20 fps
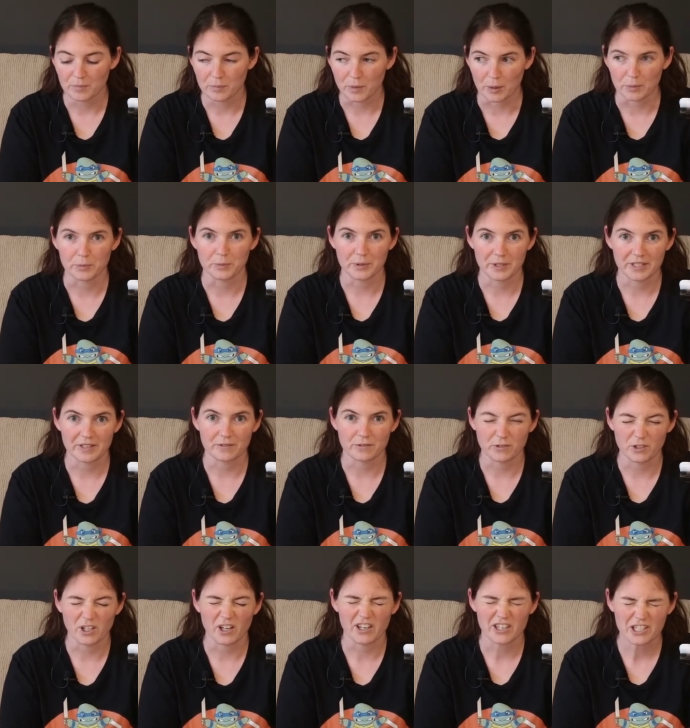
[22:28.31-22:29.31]
Probably the
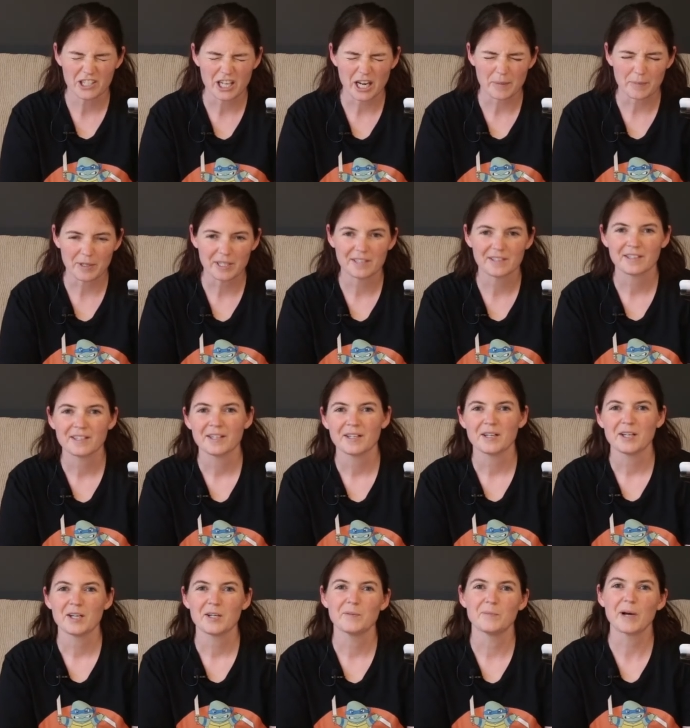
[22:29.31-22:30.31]
Full Art Shaymin.
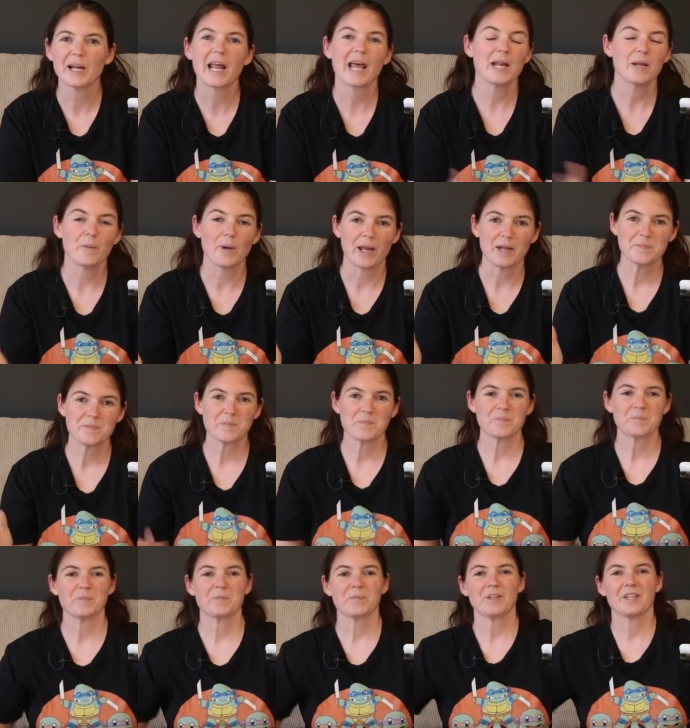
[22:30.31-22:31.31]
But anyway,
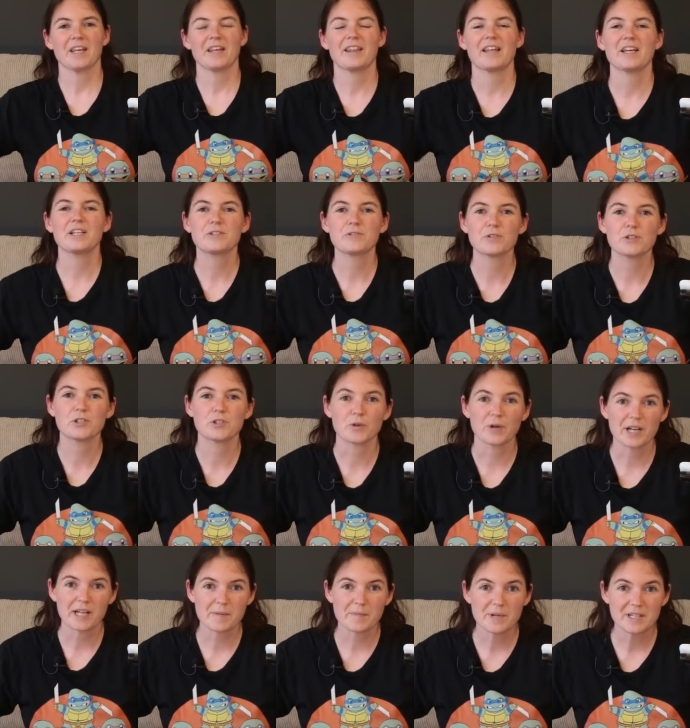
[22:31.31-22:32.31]
thanks for
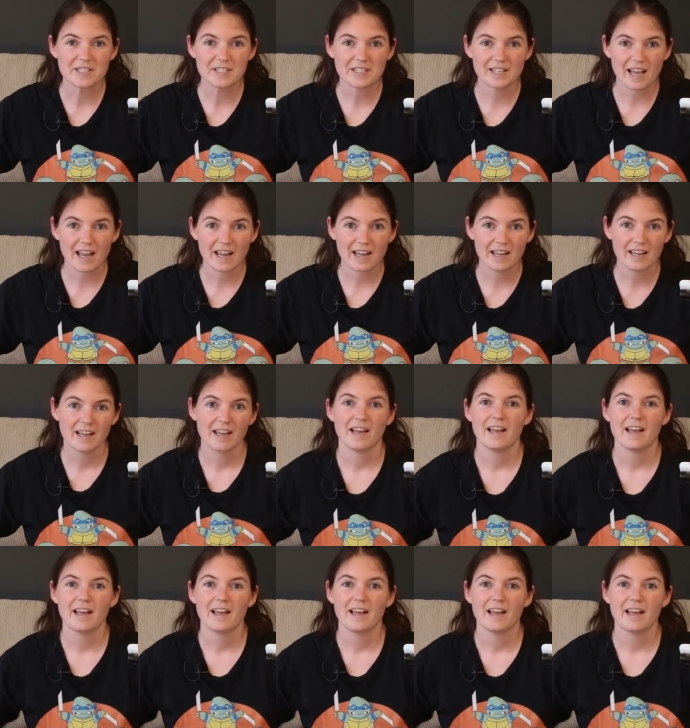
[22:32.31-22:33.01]
joining me today.